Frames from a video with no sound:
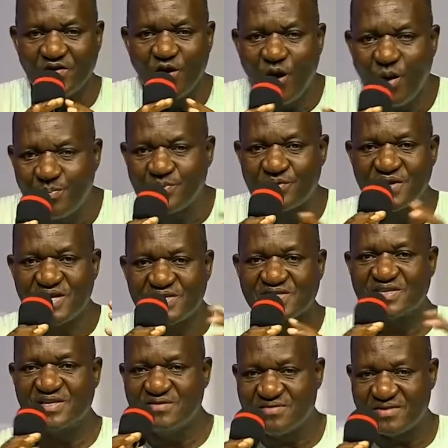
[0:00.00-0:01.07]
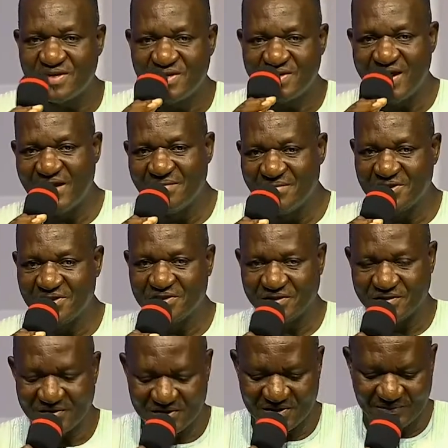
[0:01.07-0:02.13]
operates in three
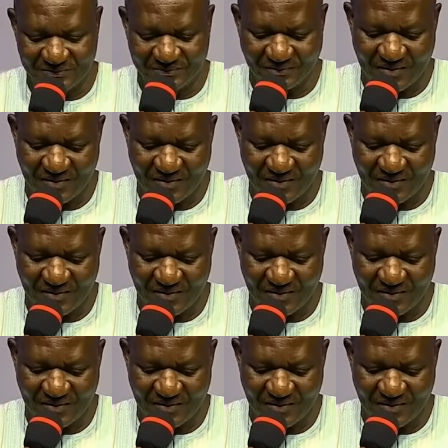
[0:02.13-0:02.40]
dimensions.